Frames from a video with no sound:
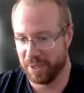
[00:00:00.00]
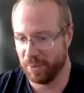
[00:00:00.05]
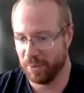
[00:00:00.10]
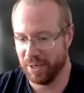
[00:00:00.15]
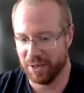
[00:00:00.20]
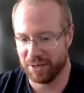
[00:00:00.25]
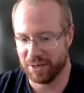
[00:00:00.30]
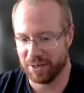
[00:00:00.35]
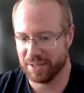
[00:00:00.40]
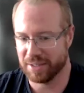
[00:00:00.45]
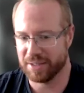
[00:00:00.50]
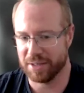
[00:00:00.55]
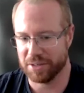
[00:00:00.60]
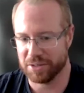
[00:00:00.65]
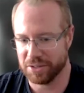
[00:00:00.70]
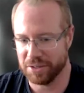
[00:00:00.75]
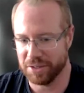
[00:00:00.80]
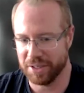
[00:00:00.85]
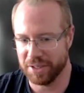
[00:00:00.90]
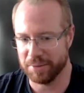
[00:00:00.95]
big one, like I
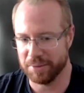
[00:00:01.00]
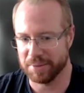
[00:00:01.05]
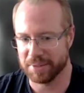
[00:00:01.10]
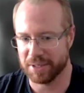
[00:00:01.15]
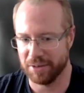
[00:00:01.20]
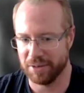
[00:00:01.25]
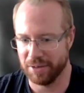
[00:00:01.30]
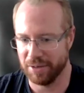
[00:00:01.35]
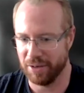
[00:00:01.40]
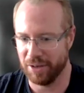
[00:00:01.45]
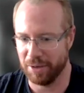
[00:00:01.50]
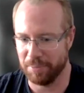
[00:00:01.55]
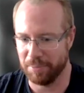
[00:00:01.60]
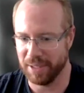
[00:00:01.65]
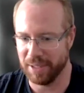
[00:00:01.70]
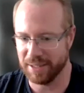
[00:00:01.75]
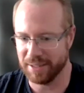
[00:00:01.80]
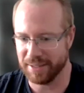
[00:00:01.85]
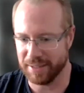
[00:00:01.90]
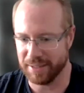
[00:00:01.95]
touched on there, was kind of
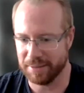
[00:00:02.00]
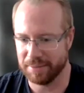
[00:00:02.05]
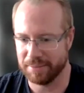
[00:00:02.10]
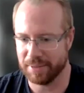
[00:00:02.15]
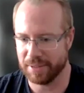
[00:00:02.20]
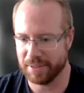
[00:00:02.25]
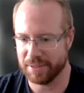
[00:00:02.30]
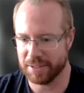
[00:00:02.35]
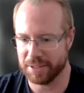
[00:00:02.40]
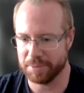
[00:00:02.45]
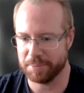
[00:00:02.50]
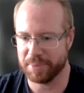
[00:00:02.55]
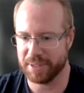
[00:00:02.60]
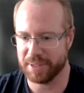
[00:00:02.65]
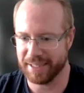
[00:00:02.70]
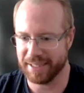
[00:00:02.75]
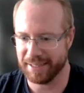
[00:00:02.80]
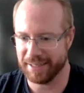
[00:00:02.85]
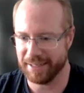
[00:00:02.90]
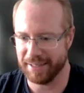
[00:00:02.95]
liability, because
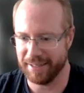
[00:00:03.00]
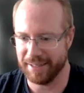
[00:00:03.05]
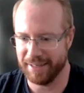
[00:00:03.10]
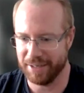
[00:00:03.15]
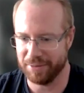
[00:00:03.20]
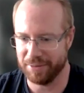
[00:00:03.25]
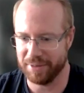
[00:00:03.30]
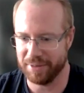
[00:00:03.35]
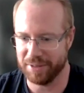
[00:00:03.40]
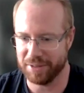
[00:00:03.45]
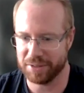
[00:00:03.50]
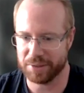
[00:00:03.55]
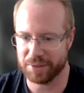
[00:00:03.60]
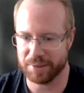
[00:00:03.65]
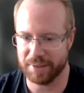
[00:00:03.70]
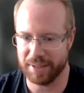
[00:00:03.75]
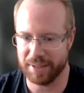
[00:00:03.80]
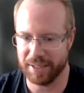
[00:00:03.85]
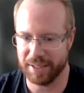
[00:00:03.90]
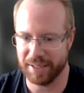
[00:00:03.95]
particularly in their
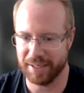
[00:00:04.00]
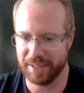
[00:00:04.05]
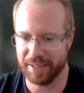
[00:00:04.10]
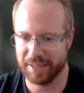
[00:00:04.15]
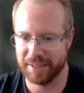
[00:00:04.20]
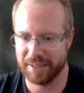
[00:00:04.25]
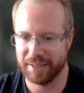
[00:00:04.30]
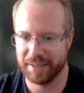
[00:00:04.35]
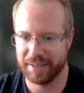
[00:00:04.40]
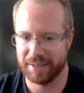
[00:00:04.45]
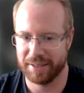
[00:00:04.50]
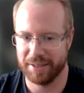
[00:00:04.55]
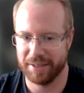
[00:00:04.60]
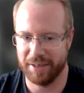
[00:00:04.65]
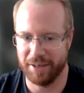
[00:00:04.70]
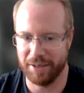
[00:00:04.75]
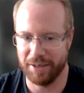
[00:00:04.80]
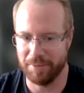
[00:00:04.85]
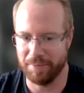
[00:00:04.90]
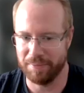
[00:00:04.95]
industry, their
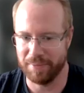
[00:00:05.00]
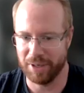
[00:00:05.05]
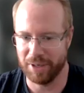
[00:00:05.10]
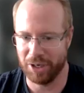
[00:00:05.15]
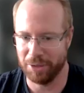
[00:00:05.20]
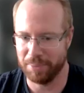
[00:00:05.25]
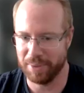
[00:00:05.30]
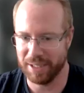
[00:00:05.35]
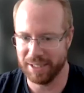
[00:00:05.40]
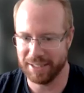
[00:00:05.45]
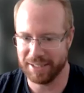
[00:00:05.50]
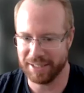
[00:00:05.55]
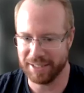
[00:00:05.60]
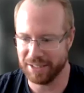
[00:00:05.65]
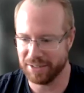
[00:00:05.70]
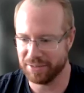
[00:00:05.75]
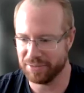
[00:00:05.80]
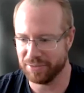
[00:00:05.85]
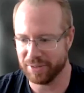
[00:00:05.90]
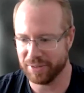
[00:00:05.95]

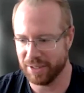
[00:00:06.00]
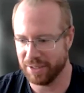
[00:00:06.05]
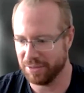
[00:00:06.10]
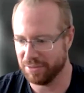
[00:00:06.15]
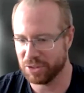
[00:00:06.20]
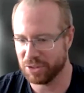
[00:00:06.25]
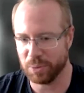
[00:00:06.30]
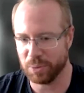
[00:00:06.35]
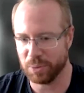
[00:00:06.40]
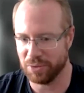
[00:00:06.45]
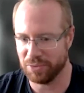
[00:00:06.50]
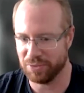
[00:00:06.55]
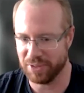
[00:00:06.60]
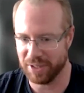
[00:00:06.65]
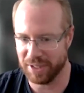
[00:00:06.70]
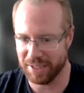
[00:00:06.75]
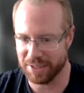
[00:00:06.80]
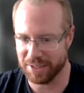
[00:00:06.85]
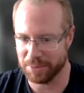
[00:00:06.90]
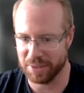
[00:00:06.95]
liabilities for kind of 12
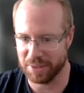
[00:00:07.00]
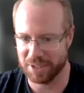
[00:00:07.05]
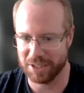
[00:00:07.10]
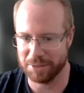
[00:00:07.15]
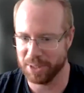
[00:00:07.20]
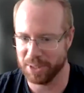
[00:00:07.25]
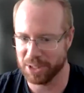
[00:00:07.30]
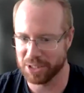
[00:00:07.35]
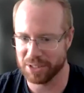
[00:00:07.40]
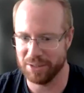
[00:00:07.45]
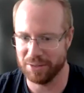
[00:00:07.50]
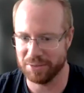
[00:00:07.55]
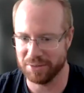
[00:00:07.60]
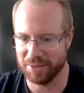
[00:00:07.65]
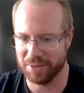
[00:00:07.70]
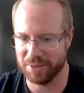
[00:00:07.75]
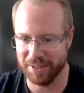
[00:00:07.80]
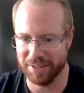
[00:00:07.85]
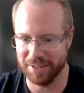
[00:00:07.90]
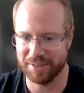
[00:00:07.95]
years, which is much
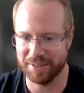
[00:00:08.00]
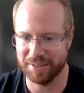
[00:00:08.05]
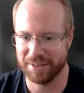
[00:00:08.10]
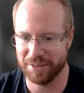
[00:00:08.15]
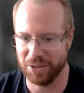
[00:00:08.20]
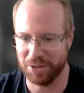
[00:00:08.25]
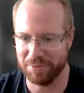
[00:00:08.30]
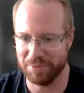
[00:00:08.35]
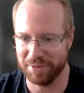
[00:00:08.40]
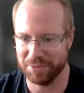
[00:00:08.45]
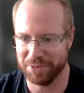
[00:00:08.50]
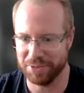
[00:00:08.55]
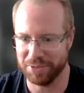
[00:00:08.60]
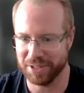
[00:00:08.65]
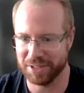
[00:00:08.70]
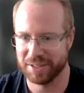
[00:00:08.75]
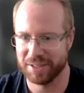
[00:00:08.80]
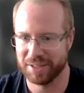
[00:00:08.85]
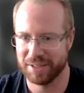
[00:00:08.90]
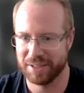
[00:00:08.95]
longer than a lot of
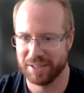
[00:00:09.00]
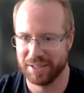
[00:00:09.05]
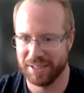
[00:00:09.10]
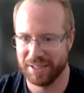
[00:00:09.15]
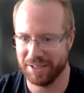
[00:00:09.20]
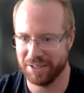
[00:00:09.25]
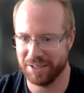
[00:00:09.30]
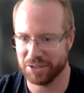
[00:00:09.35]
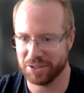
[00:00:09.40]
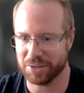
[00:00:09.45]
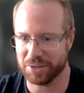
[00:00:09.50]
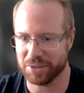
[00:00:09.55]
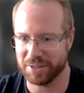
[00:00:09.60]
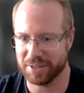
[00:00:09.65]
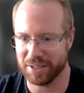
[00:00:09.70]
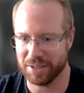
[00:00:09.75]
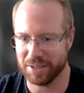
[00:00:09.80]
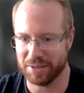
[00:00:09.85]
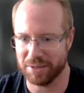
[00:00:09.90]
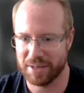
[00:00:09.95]
other industries.
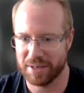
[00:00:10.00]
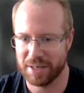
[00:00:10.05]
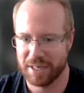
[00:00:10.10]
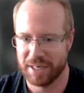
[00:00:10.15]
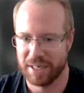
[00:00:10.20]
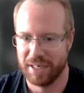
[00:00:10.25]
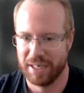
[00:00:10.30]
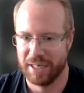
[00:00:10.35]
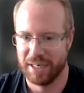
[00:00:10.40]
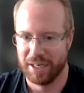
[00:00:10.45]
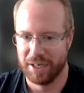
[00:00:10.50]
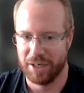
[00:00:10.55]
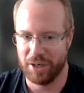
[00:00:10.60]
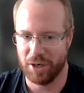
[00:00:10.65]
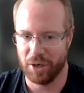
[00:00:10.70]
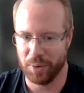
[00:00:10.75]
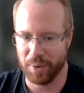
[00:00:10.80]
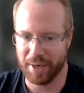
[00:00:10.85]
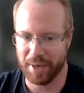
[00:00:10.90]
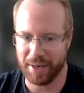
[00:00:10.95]
So
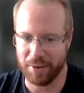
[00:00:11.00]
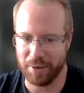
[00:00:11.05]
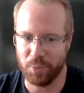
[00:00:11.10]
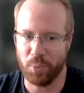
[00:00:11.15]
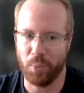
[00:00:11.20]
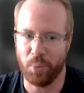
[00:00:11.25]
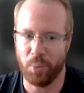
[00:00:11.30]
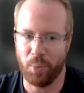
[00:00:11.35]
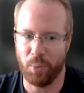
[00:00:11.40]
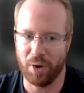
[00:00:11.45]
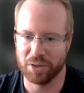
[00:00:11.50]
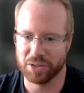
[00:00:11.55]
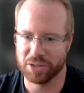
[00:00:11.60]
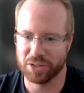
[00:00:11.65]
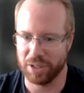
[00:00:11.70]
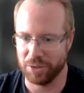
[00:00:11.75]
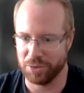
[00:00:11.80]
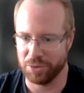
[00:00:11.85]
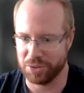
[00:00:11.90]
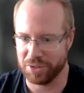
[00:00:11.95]
knowing what
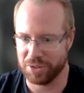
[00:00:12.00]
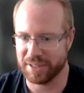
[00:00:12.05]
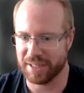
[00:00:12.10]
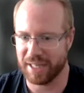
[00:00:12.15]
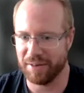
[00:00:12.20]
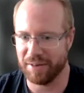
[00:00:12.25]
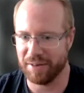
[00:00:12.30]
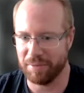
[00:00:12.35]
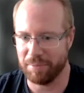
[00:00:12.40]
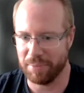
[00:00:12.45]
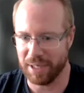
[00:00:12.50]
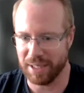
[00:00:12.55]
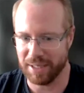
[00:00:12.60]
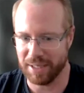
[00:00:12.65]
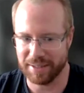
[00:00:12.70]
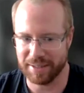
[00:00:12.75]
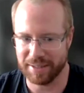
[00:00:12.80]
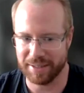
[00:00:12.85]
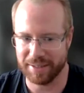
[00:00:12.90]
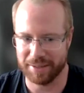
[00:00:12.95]
solutions to have in
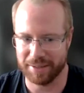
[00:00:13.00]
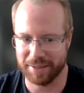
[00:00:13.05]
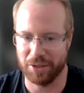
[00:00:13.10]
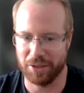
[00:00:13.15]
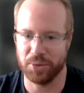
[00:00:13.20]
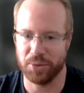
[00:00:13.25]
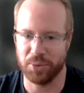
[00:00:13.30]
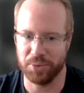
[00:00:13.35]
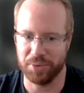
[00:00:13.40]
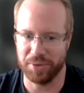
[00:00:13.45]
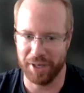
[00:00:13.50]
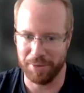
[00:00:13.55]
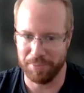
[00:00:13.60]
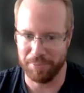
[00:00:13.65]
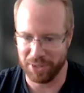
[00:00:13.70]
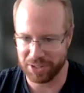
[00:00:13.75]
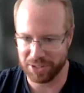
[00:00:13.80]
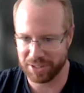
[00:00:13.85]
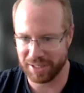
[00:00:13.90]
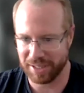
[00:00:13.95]
place that can hold that
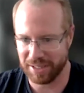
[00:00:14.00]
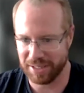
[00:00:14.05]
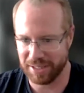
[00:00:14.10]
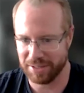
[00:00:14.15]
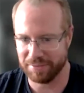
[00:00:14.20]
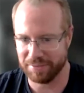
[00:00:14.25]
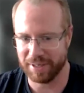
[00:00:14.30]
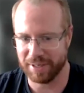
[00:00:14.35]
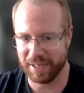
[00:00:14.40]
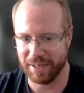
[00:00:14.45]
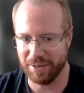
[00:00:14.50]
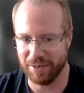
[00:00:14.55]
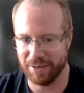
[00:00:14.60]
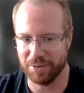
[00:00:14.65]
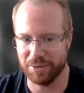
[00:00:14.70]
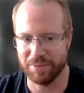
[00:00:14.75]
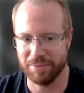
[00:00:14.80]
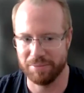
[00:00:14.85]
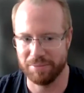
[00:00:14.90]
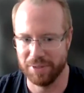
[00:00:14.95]
much data for that
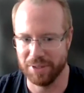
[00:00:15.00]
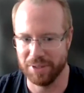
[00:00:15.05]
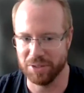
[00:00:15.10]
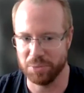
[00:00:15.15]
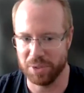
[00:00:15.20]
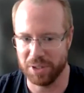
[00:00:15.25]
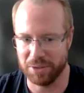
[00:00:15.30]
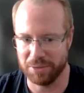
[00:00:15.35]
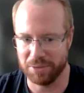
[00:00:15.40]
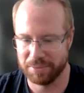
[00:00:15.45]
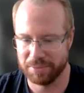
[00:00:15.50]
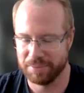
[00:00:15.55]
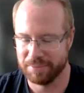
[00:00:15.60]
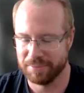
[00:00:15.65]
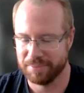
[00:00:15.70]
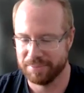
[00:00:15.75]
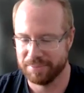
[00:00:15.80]
long as well.